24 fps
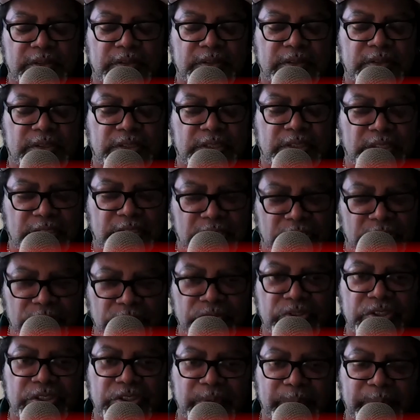she
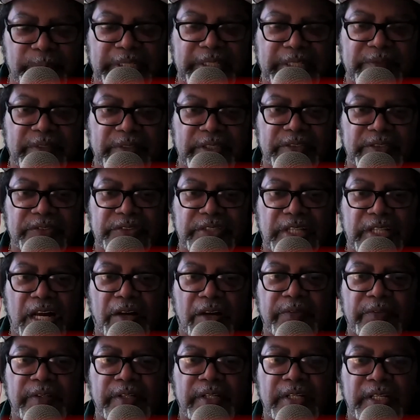chooses to believe in
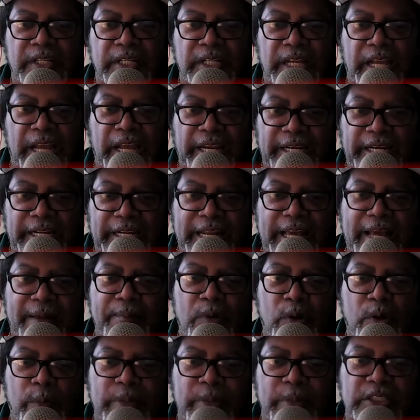herself. And in that
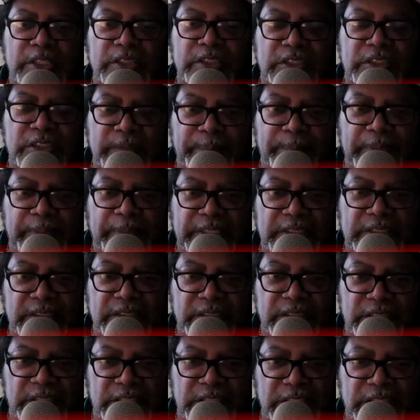moment, she
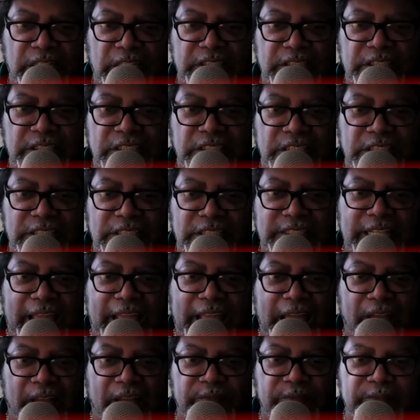touches the
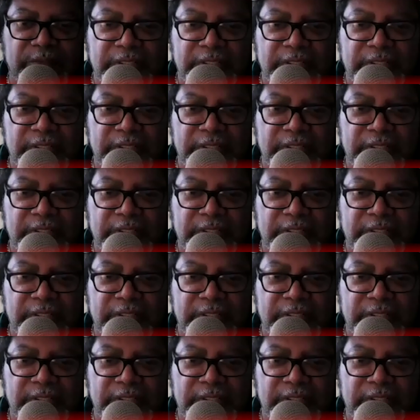staff,